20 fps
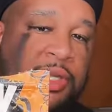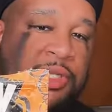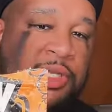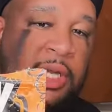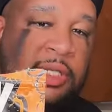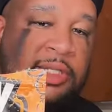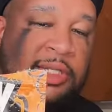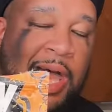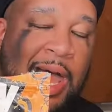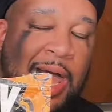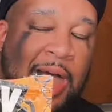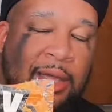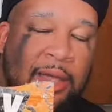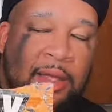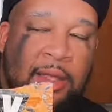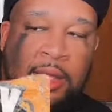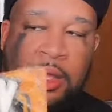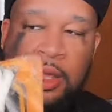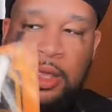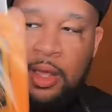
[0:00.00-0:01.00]
on my
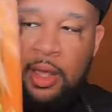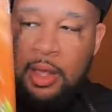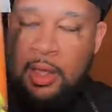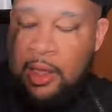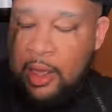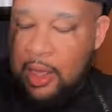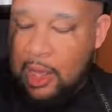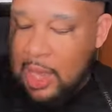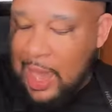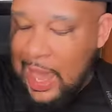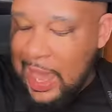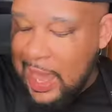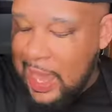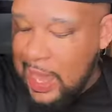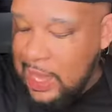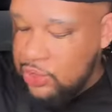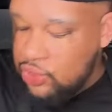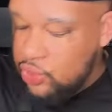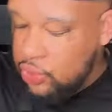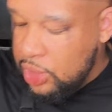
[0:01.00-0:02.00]
TikTok
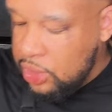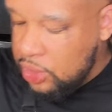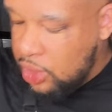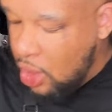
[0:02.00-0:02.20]
and you